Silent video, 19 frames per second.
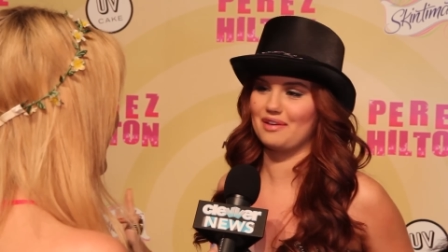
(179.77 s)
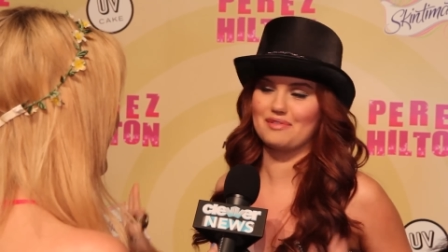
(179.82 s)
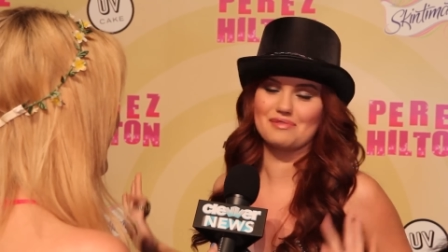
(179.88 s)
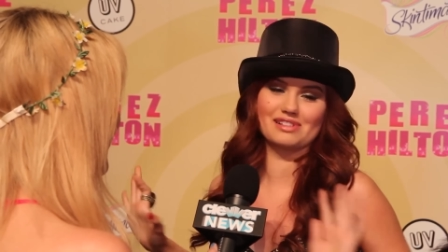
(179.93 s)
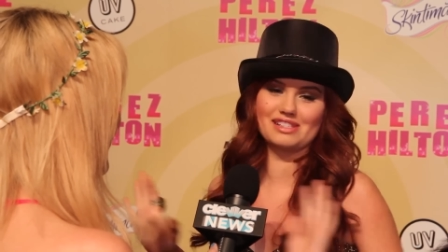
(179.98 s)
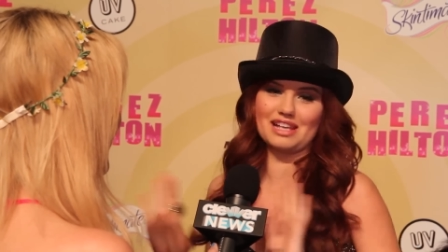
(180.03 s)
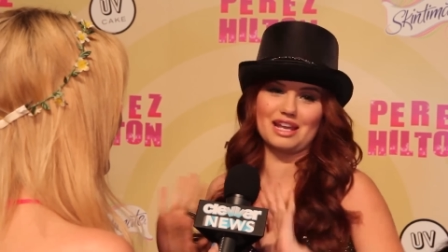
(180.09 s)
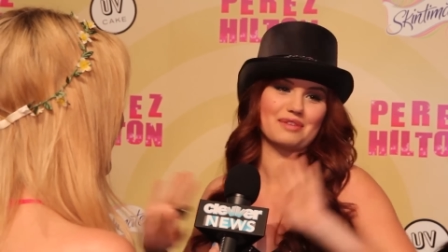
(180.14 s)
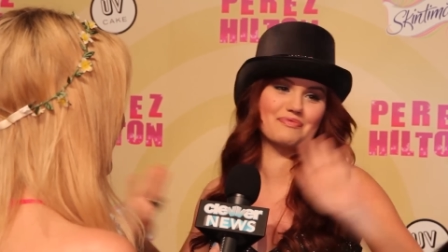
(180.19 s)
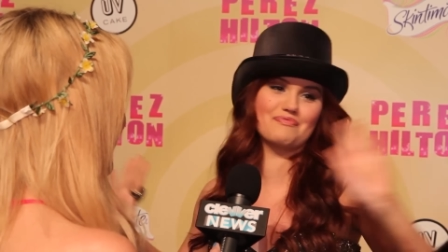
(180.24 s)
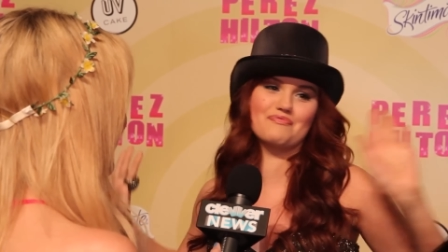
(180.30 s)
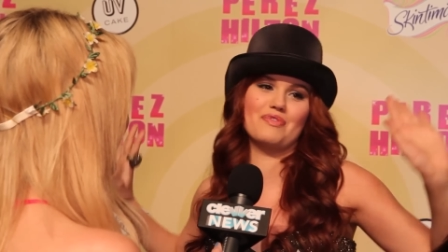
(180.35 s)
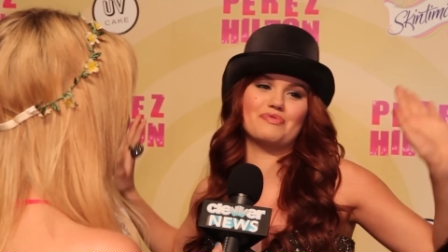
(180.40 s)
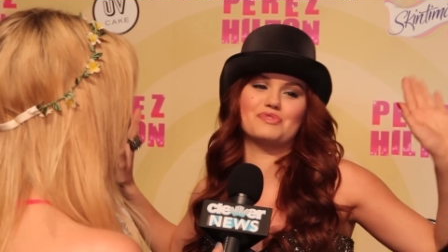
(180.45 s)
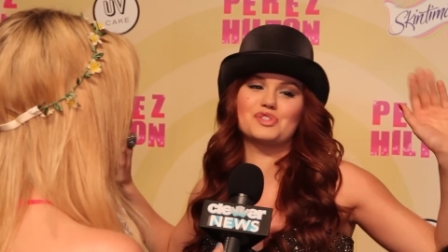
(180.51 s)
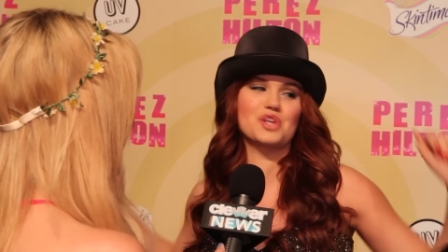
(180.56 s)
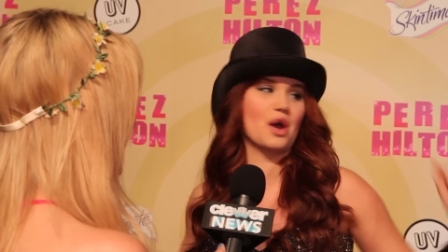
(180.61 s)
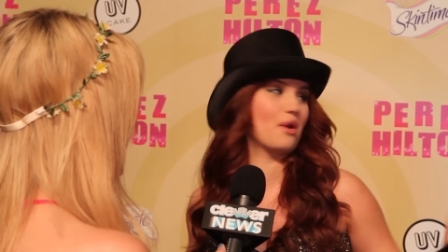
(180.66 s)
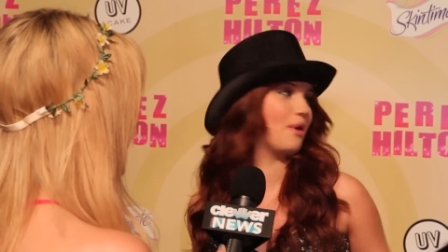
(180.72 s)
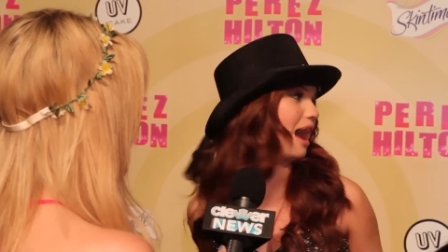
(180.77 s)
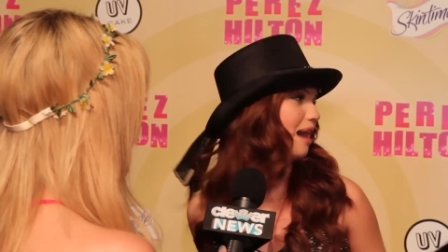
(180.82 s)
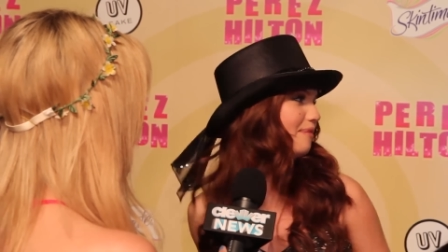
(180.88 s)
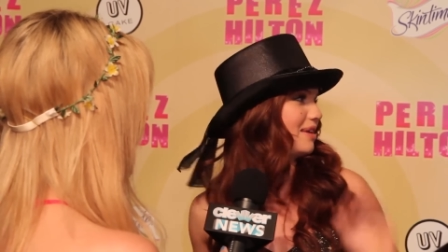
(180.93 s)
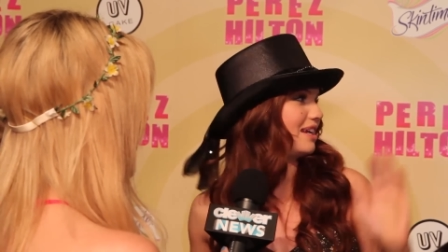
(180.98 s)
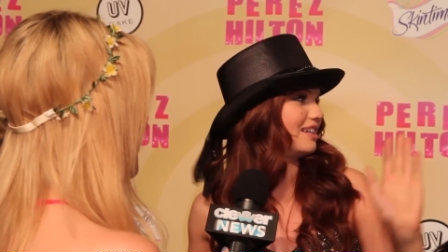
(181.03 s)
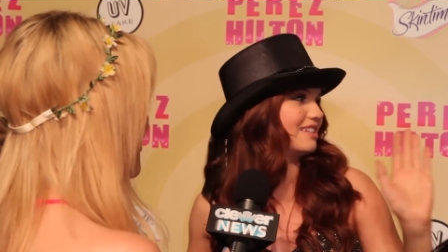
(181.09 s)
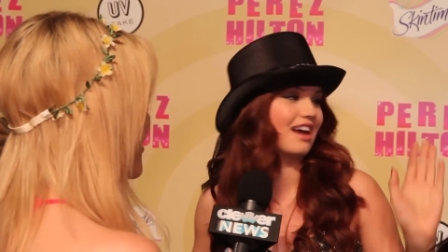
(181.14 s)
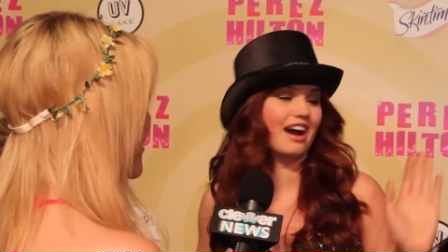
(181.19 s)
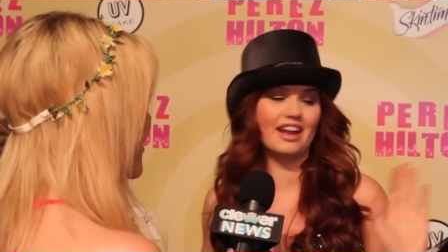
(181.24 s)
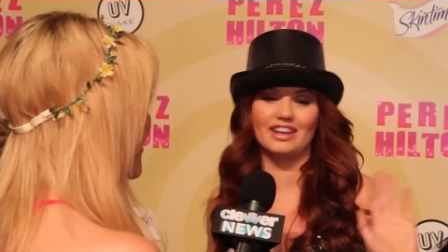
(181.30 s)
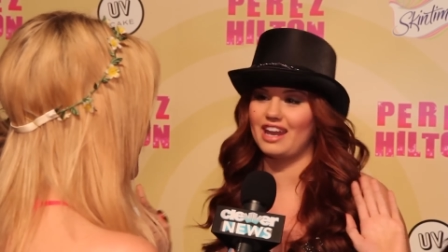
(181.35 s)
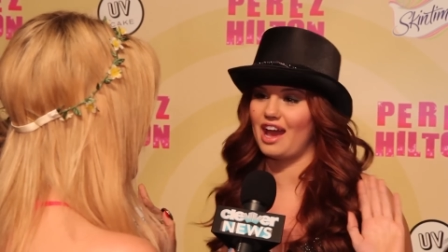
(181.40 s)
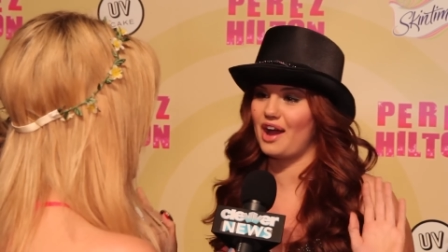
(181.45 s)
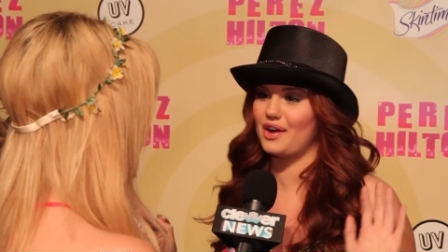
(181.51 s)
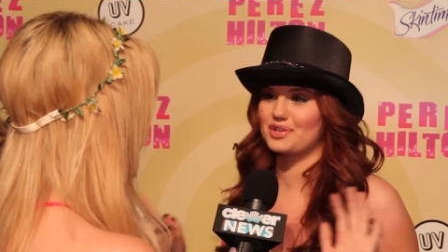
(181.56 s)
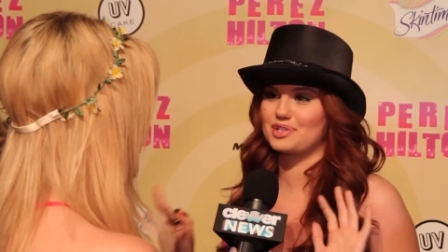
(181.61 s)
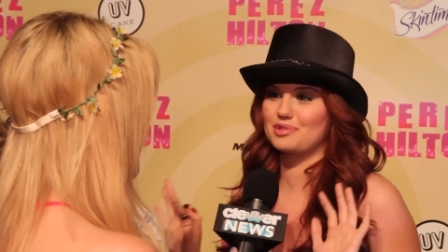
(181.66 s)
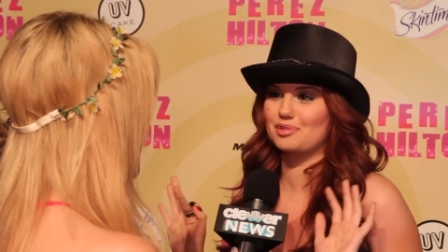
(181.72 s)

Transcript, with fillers: I was like so happy, done now.